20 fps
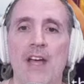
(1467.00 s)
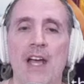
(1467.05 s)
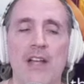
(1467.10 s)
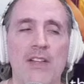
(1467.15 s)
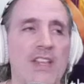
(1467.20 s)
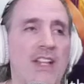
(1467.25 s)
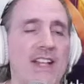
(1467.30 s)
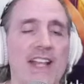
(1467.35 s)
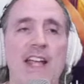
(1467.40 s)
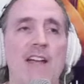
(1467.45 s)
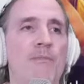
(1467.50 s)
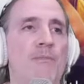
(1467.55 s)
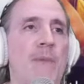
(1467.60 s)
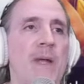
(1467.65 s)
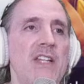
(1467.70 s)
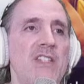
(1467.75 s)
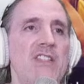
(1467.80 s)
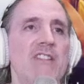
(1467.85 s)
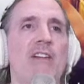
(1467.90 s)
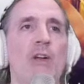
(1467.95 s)
that they have
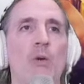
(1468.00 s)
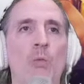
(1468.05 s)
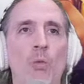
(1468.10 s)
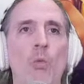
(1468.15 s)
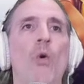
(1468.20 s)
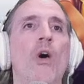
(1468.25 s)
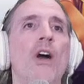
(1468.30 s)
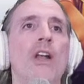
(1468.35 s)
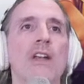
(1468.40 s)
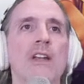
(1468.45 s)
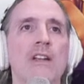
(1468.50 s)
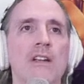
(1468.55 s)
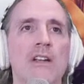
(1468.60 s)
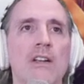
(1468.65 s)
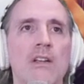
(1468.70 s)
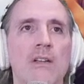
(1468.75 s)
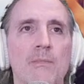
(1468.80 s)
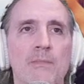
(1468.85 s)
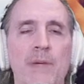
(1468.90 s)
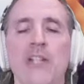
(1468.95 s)
basically one
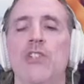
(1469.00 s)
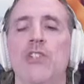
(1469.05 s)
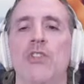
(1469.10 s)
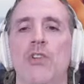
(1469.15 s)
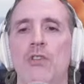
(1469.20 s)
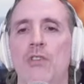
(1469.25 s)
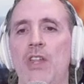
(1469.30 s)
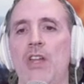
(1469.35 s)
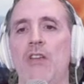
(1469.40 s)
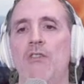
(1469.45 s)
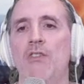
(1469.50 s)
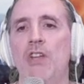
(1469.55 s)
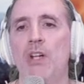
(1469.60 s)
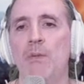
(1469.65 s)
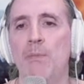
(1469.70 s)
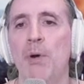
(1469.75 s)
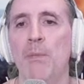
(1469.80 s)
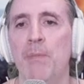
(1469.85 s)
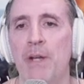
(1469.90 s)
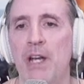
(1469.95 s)
pitcher in their
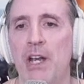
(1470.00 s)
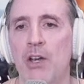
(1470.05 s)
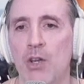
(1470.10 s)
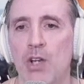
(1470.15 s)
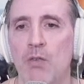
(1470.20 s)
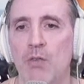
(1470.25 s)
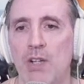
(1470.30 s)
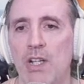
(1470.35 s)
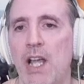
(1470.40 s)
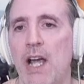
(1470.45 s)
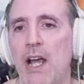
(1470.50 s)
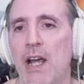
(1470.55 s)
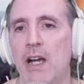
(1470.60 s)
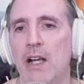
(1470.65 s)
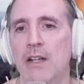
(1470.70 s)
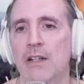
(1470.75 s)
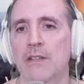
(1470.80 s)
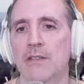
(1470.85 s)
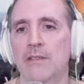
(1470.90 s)
bullpen that you can rely on.